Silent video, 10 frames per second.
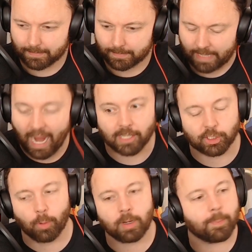Yeah,
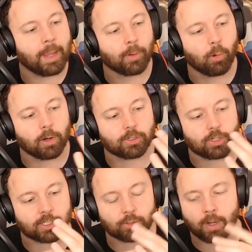so many people were
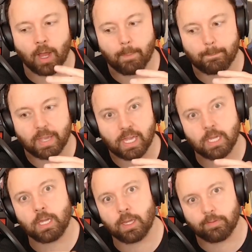just straight up
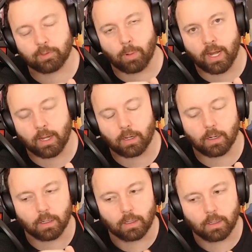peeved
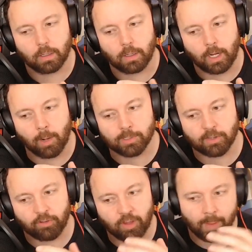when it was a
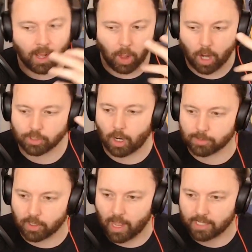female locked
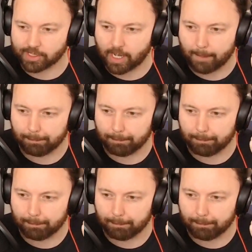option last time.